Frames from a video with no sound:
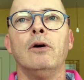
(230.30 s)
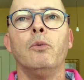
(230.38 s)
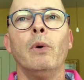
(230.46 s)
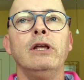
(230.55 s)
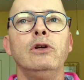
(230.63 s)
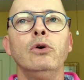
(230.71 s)

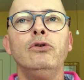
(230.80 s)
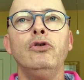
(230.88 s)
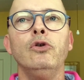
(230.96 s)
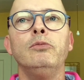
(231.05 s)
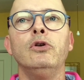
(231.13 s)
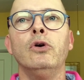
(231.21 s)
when
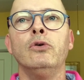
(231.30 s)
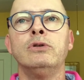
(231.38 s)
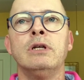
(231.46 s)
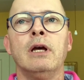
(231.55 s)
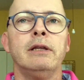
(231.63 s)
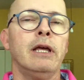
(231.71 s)
YouTube
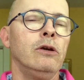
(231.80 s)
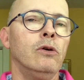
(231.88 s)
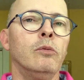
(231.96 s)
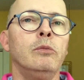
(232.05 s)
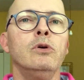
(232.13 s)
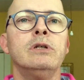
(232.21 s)
knows that
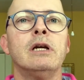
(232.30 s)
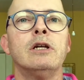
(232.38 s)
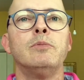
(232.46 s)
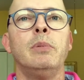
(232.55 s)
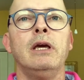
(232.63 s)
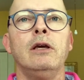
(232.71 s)
your music is
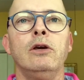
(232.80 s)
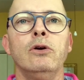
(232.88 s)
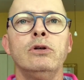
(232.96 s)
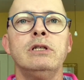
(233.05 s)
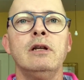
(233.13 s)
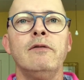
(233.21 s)
being
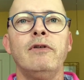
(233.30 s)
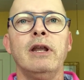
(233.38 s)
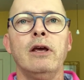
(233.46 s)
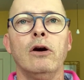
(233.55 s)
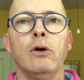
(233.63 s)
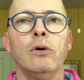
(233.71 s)
used in a
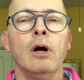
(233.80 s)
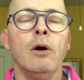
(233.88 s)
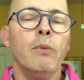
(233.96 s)
video,